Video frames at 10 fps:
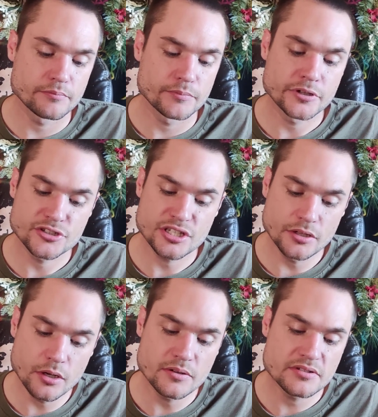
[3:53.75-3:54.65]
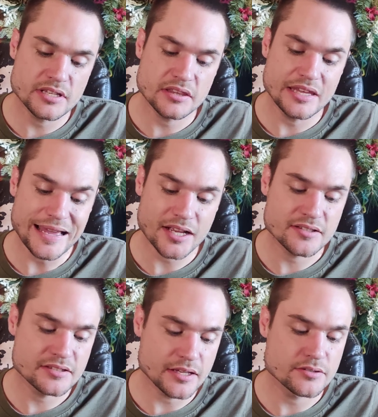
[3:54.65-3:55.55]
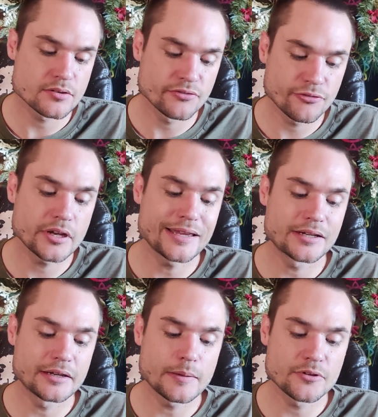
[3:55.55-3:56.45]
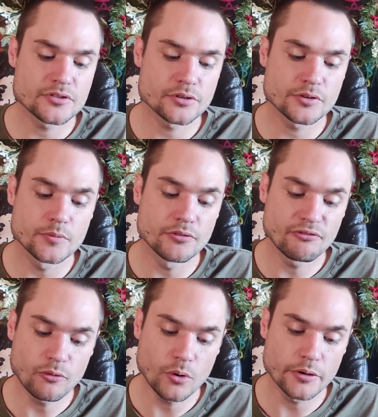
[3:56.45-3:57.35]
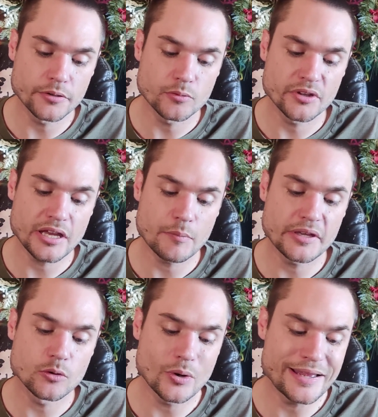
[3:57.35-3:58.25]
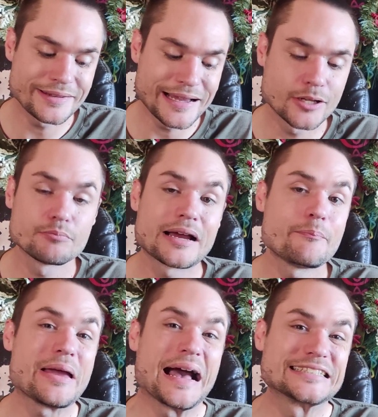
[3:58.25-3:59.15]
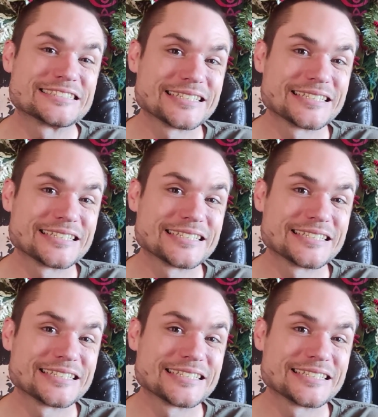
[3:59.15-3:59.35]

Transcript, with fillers: because she knows that the act sets her free and enables her to move forward without being weighed down by past